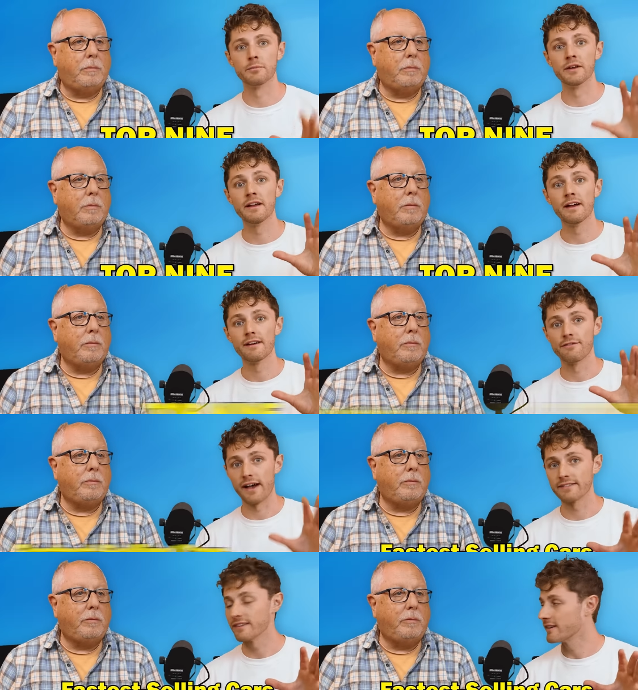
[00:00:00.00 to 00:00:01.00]
Speaker 1: to be
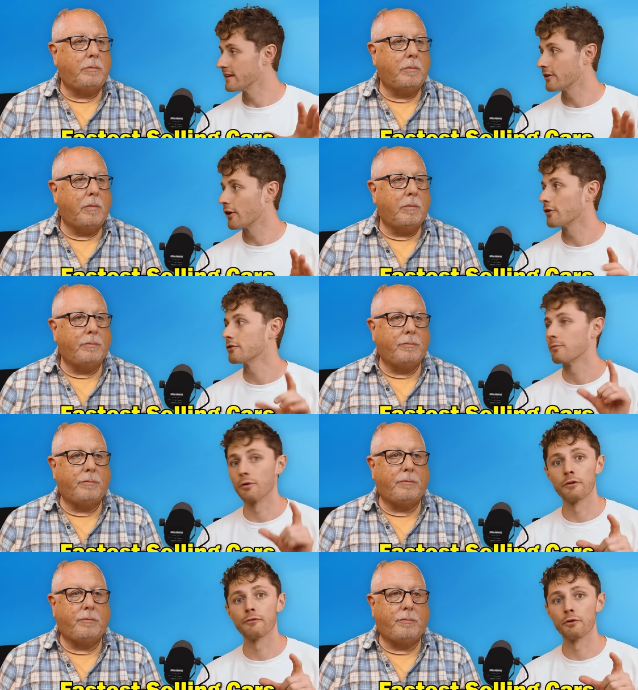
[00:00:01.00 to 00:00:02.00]
fastest selling cars,
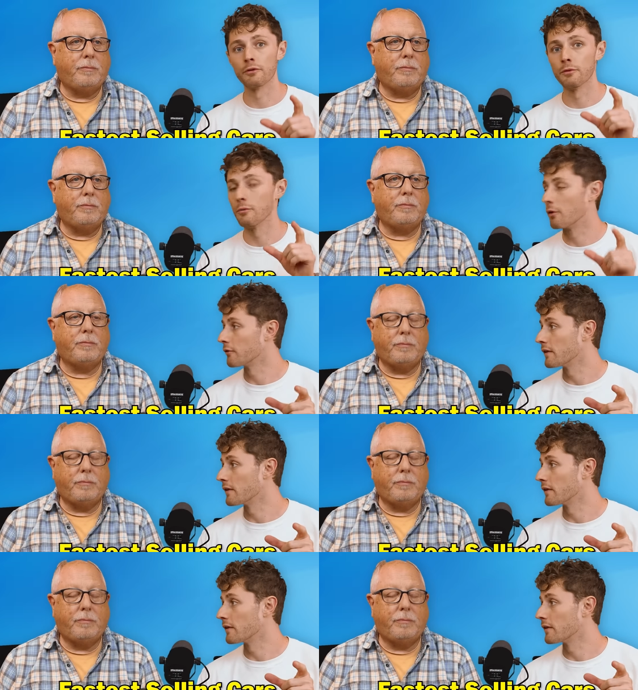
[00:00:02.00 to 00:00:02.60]
more affordable, more